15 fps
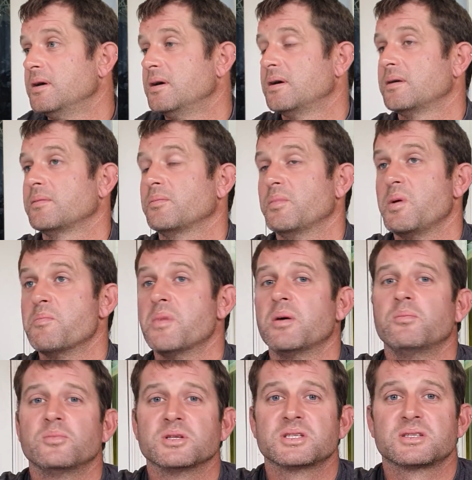And my
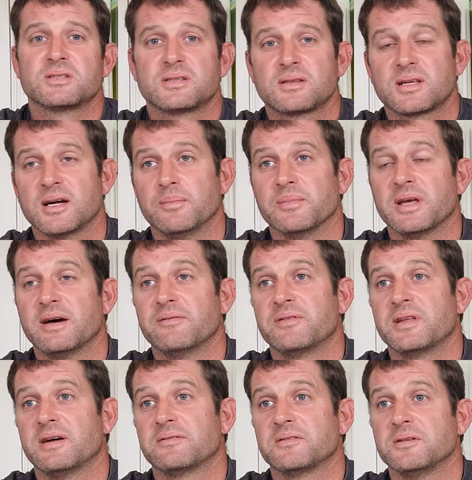mum was come down for
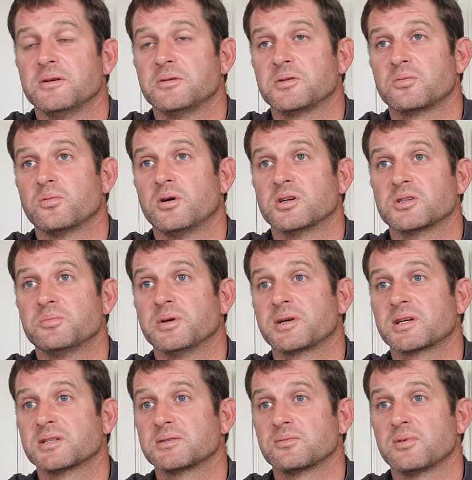the afternoon to watch me
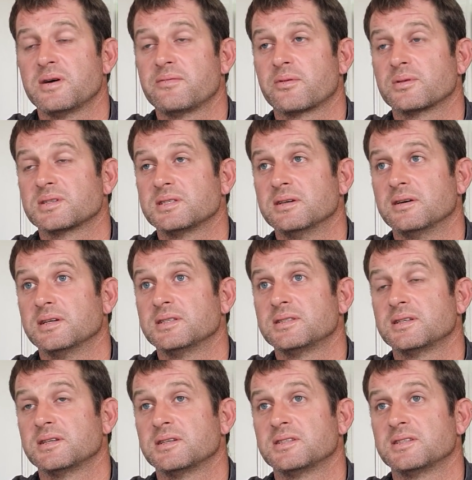because the weather was nice, and I